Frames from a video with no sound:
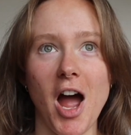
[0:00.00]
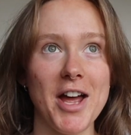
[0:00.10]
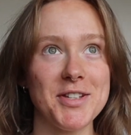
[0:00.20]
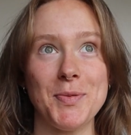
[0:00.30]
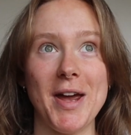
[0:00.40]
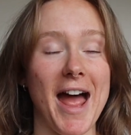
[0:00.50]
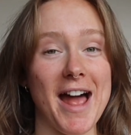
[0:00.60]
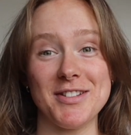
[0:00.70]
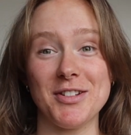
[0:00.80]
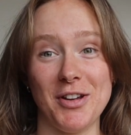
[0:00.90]
I swear,
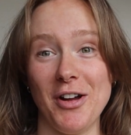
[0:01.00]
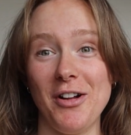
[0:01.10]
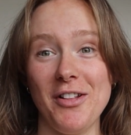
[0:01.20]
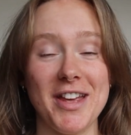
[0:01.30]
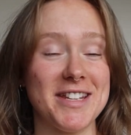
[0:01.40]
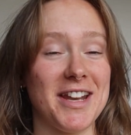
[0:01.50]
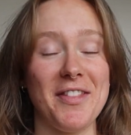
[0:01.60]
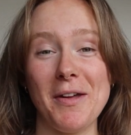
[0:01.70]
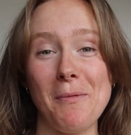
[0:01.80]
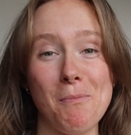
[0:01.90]
as a girl, there's
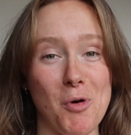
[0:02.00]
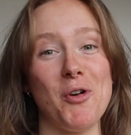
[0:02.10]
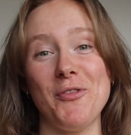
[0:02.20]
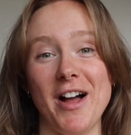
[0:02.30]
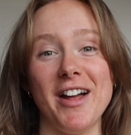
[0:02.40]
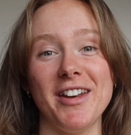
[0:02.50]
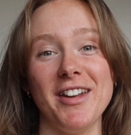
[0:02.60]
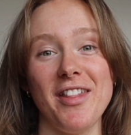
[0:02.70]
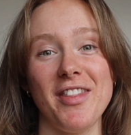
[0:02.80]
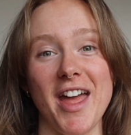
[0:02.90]
nothing more
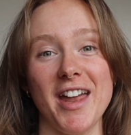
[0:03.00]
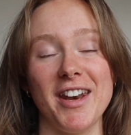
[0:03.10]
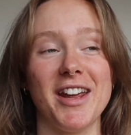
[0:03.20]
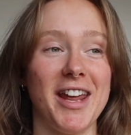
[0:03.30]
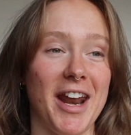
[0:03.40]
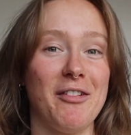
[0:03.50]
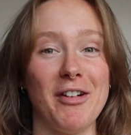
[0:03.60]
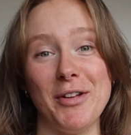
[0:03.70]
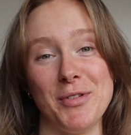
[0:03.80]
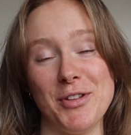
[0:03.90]
fun than getting
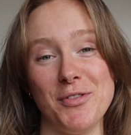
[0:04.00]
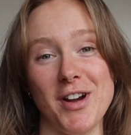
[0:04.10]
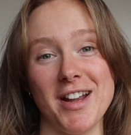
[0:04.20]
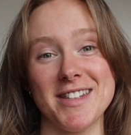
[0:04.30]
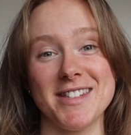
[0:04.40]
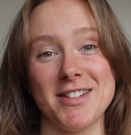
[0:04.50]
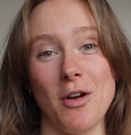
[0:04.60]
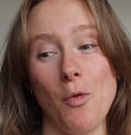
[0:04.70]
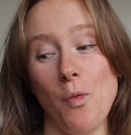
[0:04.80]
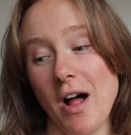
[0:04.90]
ready with your friends
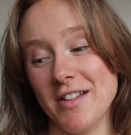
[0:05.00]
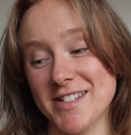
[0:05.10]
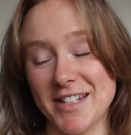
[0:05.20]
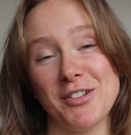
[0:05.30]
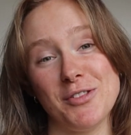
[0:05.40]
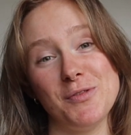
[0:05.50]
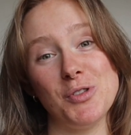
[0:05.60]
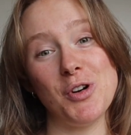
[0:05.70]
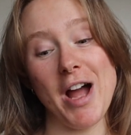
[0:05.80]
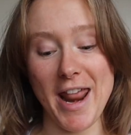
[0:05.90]
while sitting on the
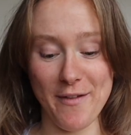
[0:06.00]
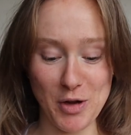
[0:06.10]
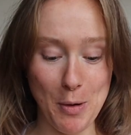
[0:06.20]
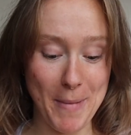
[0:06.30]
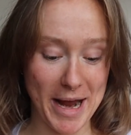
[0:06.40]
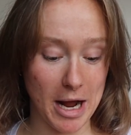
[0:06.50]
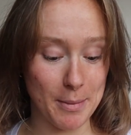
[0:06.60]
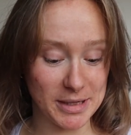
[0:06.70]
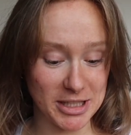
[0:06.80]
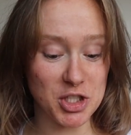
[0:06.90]
floor and having your
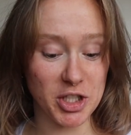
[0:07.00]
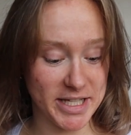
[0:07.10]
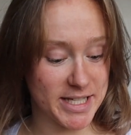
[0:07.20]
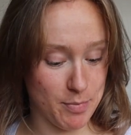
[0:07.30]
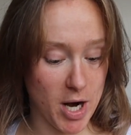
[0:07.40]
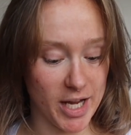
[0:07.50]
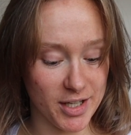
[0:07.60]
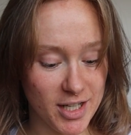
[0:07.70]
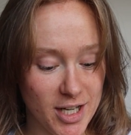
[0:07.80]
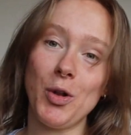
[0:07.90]
makeup literally
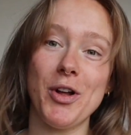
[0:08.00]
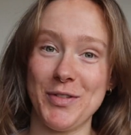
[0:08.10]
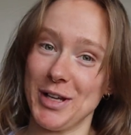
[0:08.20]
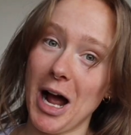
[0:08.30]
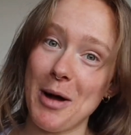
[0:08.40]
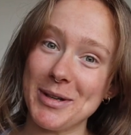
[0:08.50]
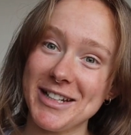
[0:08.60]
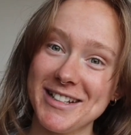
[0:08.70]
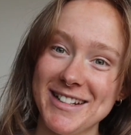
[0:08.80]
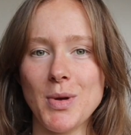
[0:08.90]
spread all over the
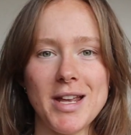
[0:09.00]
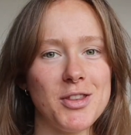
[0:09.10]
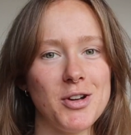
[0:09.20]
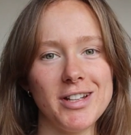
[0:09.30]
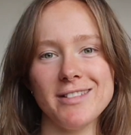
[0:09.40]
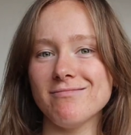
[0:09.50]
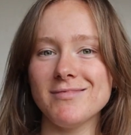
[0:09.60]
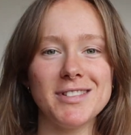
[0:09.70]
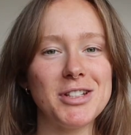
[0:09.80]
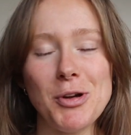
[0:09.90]
carpet. So I thought,
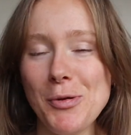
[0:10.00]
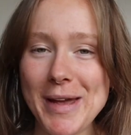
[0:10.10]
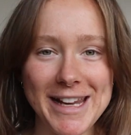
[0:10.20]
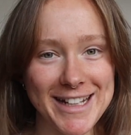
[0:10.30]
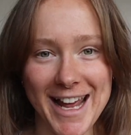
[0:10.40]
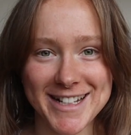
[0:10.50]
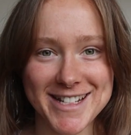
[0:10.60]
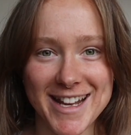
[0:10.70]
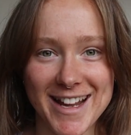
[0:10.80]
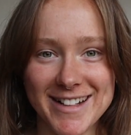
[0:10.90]
you and me can hang
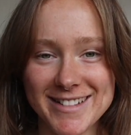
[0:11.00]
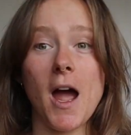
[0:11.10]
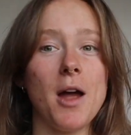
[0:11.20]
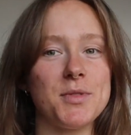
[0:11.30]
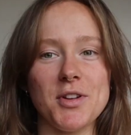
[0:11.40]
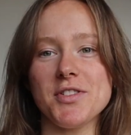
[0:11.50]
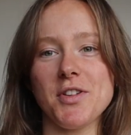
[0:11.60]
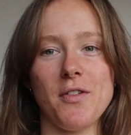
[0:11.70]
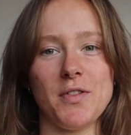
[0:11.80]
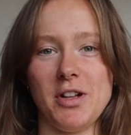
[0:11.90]
today. I'm so
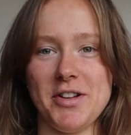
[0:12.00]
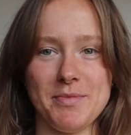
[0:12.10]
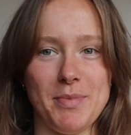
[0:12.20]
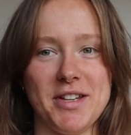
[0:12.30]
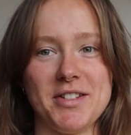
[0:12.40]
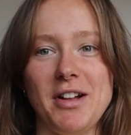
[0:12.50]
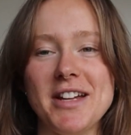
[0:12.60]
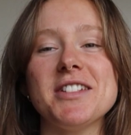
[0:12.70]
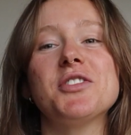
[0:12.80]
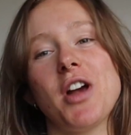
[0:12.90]
sorry for the close and personal.
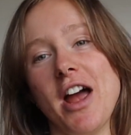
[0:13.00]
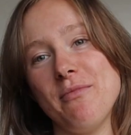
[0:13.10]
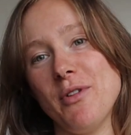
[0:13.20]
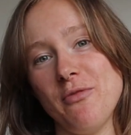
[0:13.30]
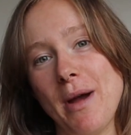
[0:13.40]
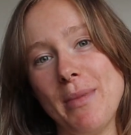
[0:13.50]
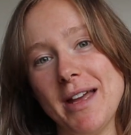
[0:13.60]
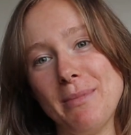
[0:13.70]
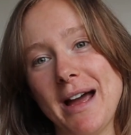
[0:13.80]
I did try and move my bed